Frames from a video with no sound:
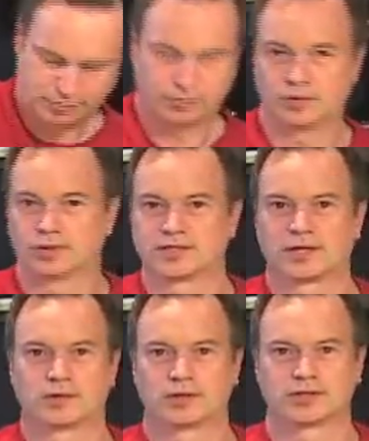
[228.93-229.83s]
roll this
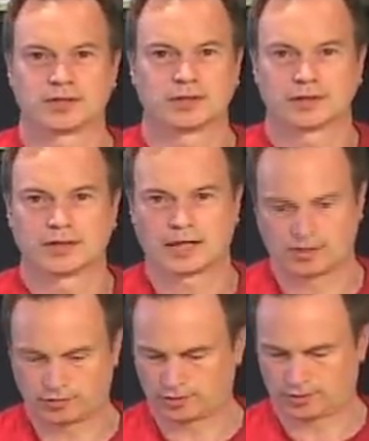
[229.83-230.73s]
out onto the
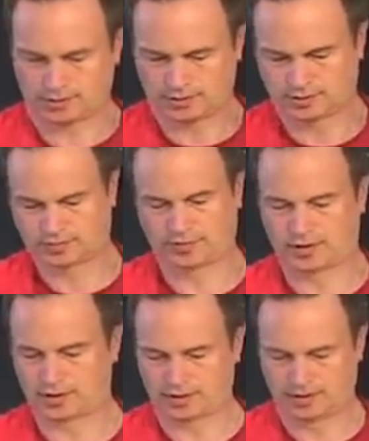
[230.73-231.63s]
counter, that's fine.